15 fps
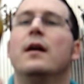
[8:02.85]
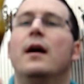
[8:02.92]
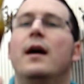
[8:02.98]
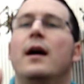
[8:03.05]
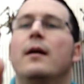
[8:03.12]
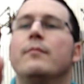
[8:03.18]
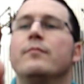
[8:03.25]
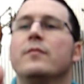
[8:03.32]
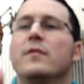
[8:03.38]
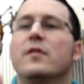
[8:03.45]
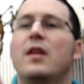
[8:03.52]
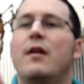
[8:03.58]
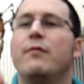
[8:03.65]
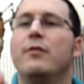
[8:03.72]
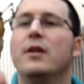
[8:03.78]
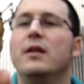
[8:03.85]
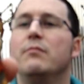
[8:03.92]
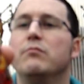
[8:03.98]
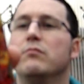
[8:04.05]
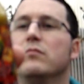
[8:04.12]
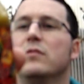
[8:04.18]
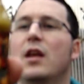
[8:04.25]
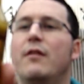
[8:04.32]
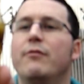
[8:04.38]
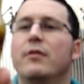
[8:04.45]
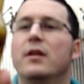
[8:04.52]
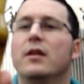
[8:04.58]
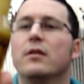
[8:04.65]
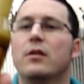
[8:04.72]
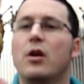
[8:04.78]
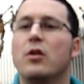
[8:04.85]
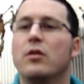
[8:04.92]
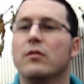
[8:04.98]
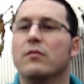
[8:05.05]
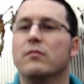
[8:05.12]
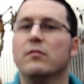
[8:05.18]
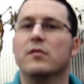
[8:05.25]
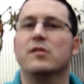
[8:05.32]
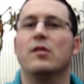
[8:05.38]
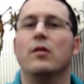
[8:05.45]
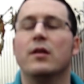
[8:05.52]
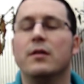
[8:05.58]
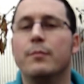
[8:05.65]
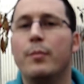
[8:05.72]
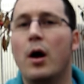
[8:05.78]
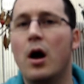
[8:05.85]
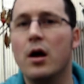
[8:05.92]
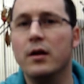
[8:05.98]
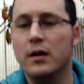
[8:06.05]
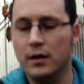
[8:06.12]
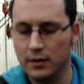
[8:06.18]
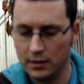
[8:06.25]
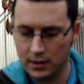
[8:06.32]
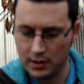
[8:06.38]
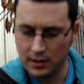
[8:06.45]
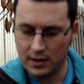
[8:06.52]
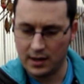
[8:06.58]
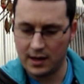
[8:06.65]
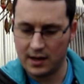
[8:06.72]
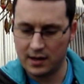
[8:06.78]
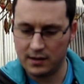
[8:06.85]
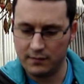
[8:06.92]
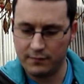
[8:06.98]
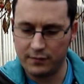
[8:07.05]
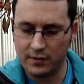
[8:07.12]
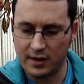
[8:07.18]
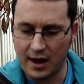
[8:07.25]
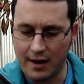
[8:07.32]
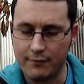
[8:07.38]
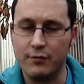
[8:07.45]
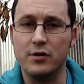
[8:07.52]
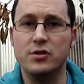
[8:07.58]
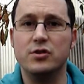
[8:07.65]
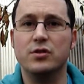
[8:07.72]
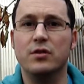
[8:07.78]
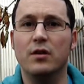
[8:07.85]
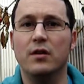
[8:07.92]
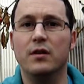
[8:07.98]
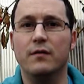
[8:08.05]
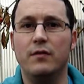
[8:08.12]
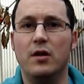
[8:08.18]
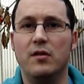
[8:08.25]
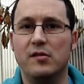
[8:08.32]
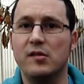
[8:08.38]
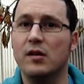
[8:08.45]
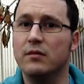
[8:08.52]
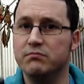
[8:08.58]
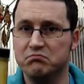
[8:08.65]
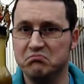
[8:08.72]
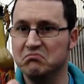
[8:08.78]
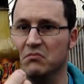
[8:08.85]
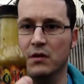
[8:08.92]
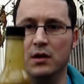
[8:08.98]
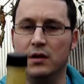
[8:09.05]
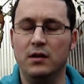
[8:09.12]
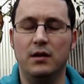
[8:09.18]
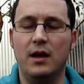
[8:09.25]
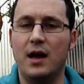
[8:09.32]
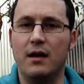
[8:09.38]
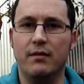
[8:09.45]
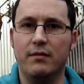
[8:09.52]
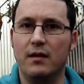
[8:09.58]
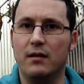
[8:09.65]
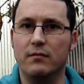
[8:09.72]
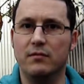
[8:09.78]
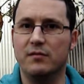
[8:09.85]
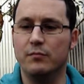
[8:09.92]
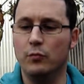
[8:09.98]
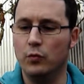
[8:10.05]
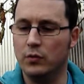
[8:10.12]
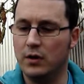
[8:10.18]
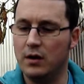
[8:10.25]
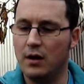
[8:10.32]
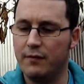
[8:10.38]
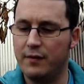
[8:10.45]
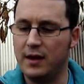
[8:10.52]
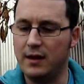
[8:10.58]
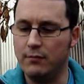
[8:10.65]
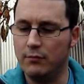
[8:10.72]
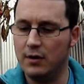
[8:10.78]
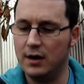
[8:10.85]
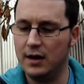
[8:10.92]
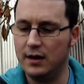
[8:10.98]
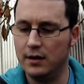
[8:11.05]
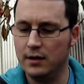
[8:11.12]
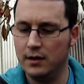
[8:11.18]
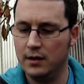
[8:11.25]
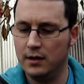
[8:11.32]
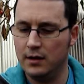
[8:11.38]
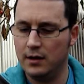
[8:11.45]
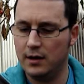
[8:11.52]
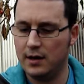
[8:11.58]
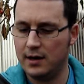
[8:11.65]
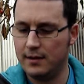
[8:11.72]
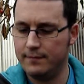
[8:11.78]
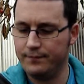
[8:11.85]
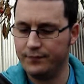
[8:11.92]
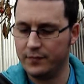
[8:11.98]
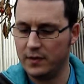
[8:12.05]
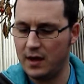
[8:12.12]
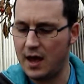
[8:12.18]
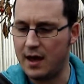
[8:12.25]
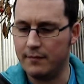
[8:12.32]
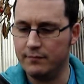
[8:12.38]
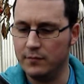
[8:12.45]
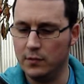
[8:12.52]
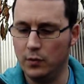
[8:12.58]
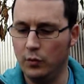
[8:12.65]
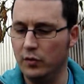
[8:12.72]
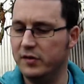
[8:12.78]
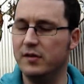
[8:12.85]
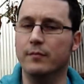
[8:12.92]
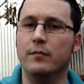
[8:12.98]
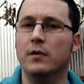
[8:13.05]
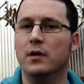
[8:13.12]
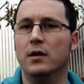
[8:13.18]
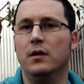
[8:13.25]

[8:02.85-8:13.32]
Definitely a good solid burn, and for the average kind of user, yeah, that's more than enough heat, really. Yeah, awesome.